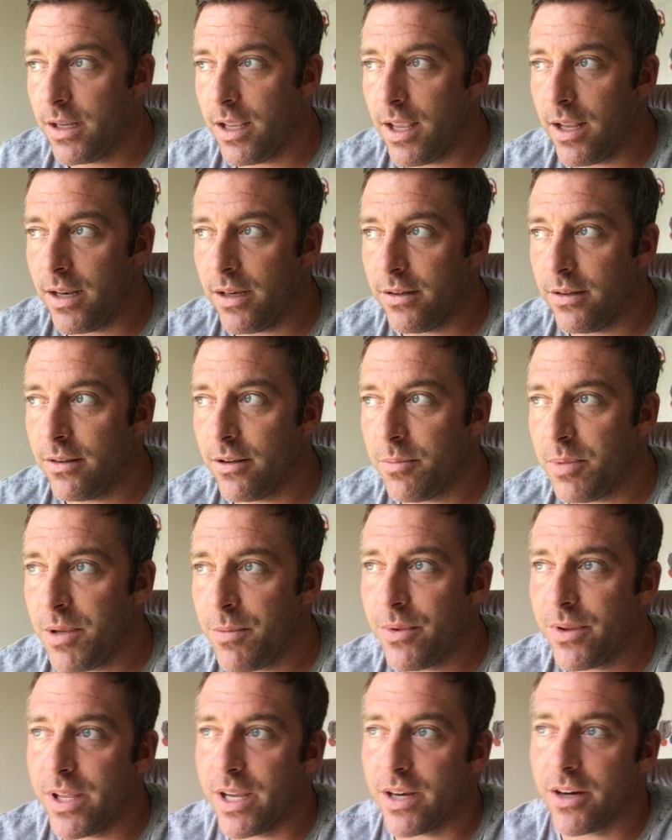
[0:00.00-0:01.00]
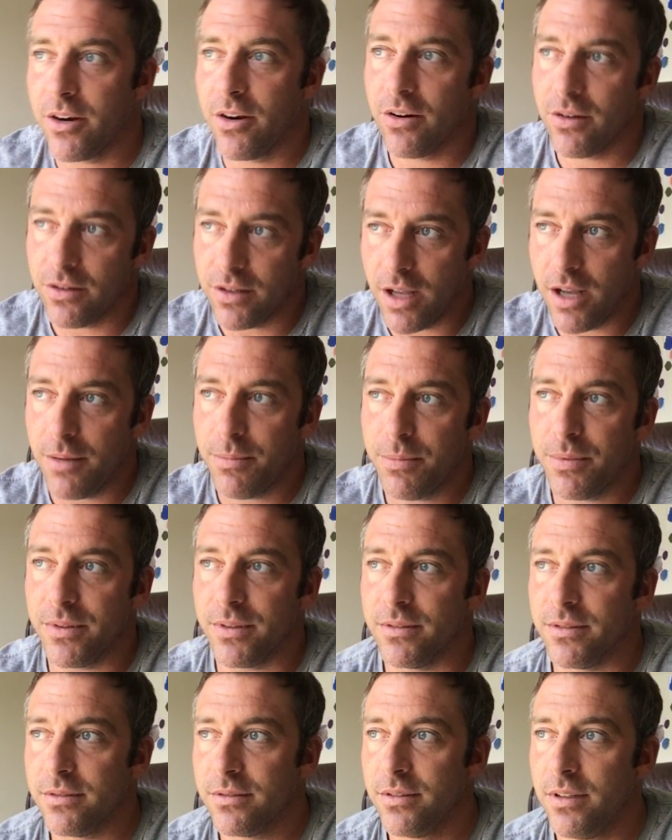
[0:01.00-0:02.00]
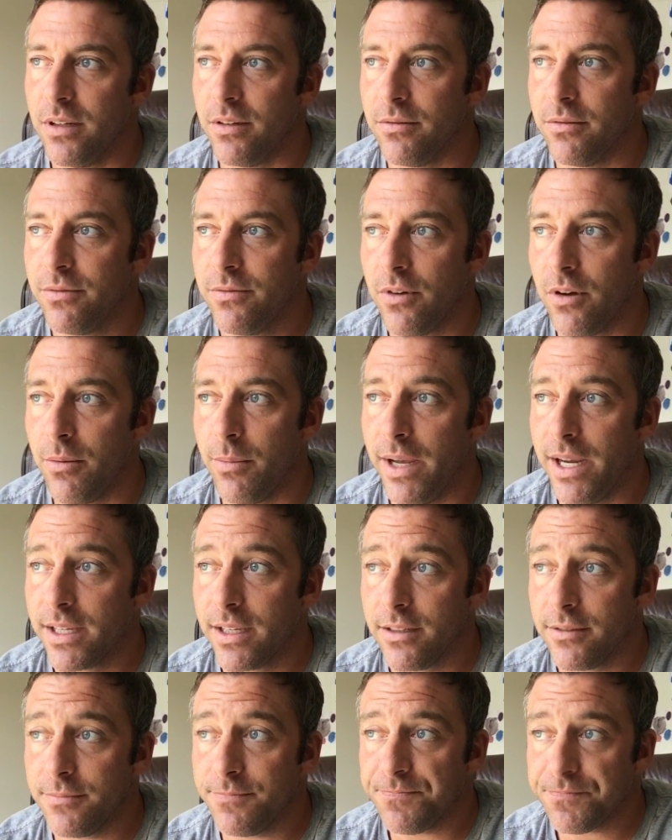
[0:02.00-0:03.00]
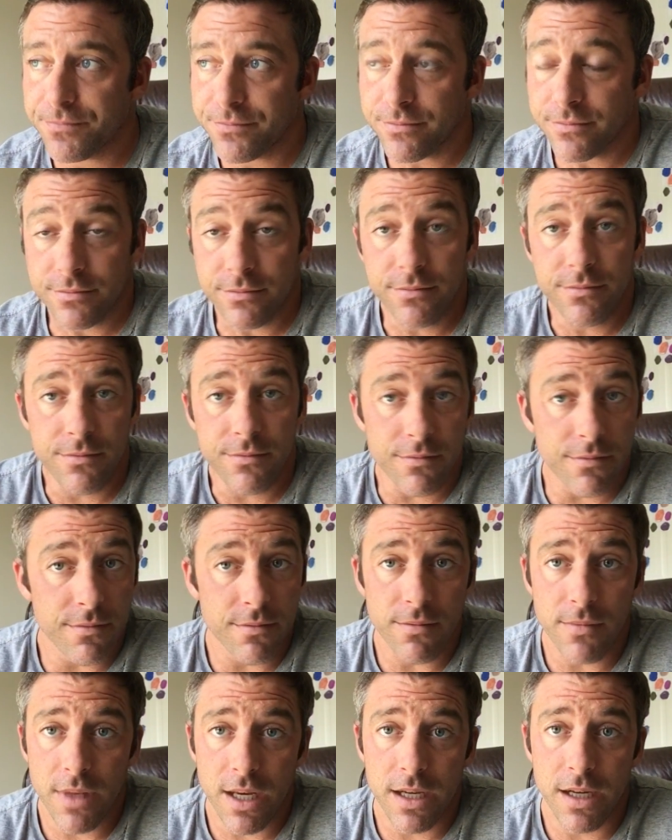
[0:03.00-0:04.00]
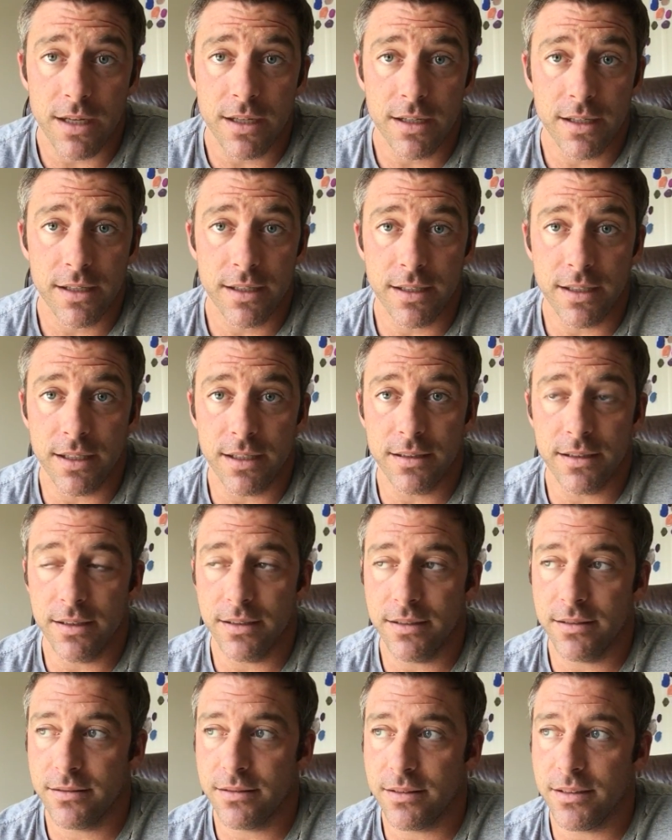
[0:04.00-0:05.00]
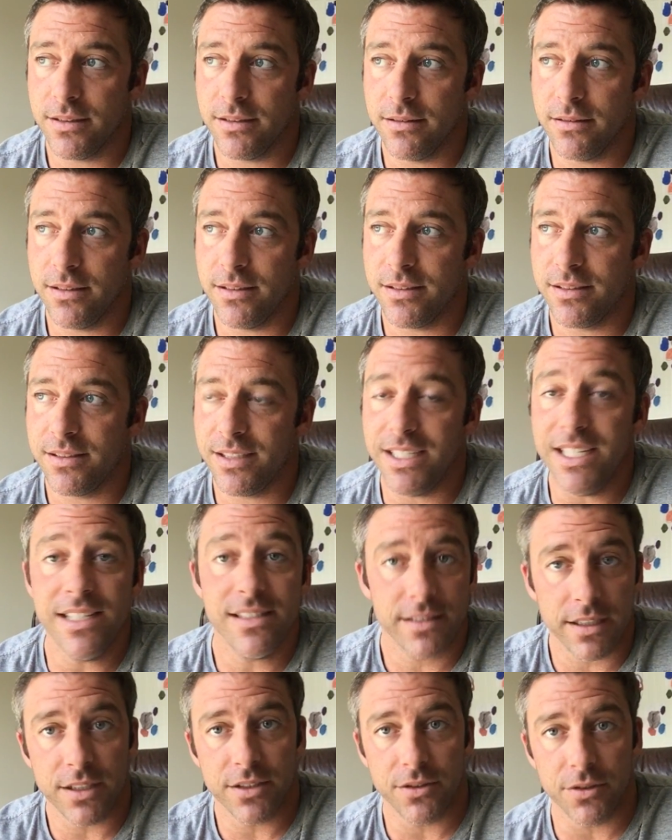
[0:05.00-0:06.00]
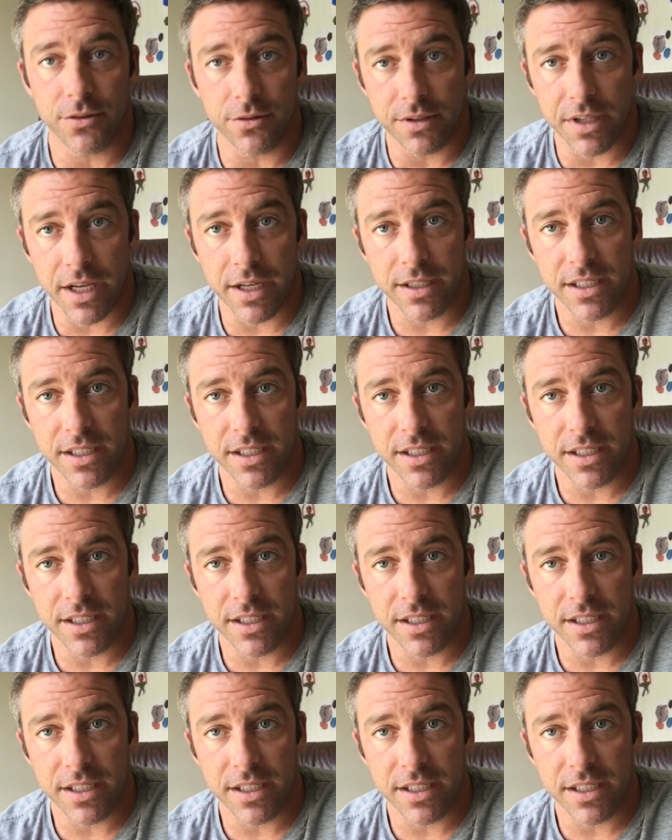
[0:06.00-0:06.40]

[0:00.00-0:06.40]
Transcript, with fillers: And the people that curl up and, you know, fall back in, it's easy to do that.